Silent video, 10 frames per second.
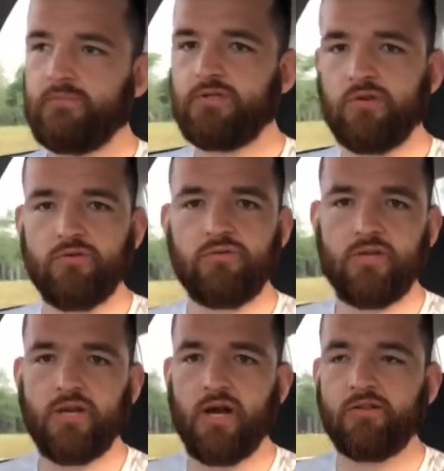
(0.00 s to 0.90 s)

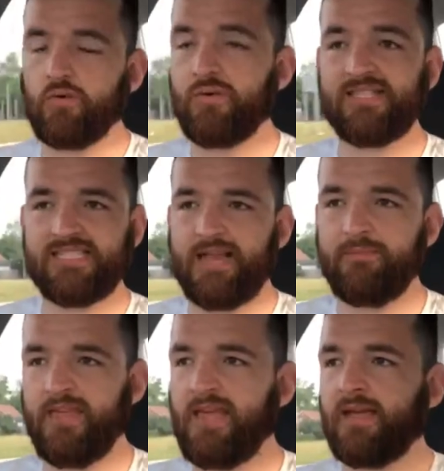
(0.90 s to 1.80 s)
doing the
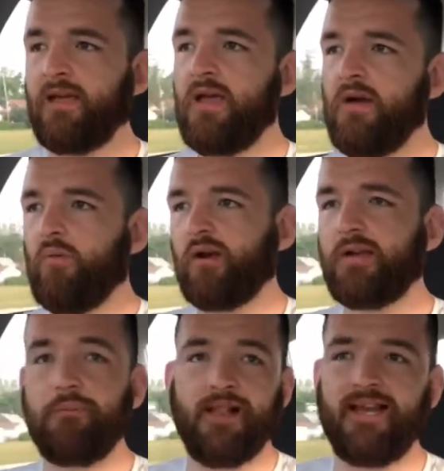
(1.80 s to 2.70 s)
same thing. We're
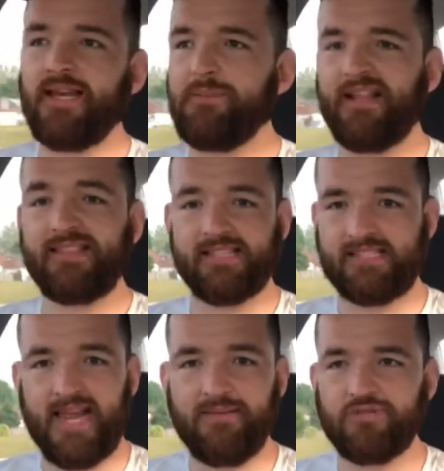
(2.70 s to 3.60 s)
complaining about the
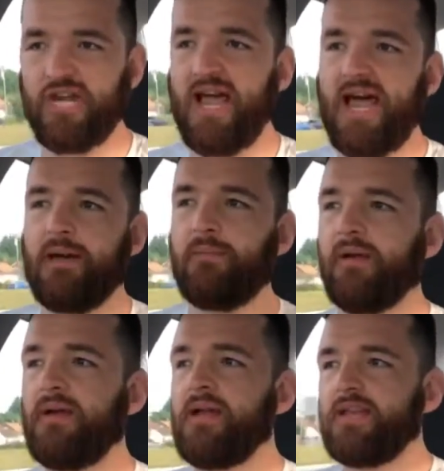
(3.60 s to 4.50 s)
same job,
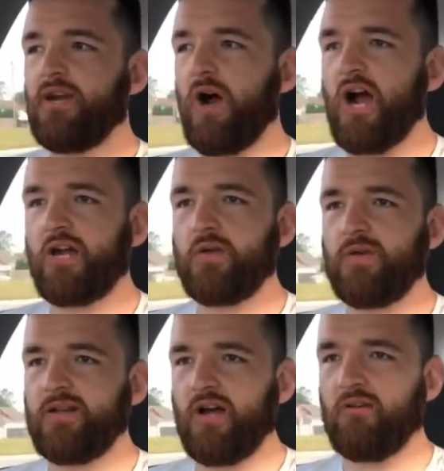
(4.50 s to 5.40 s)

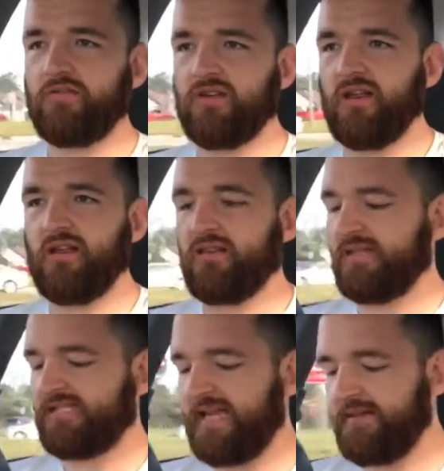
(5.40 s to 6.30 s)
arguing,
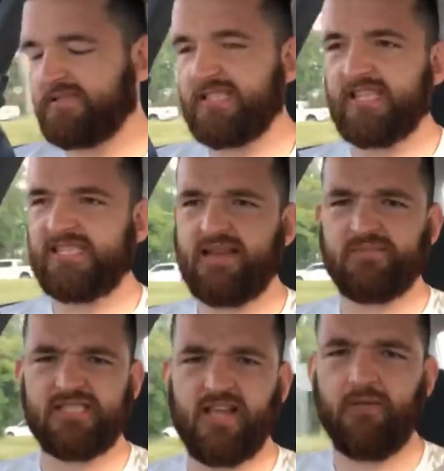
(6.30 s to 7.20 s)
the same
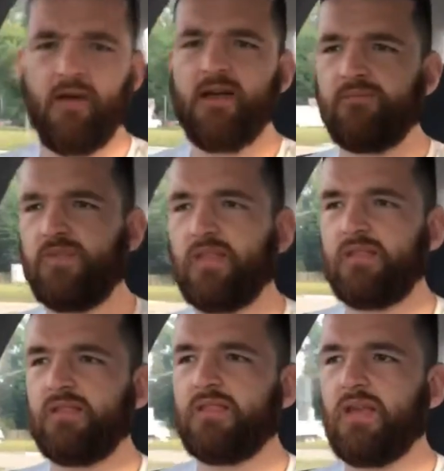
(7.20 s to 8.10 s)
stuff.
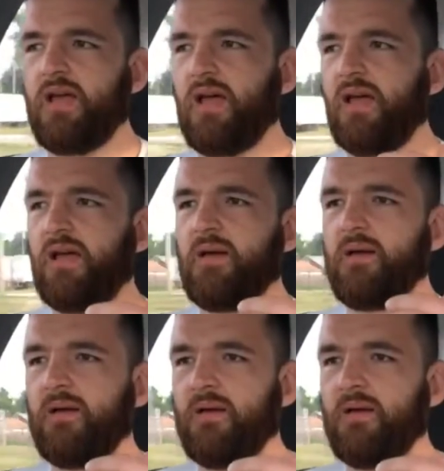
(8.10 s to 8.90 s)
The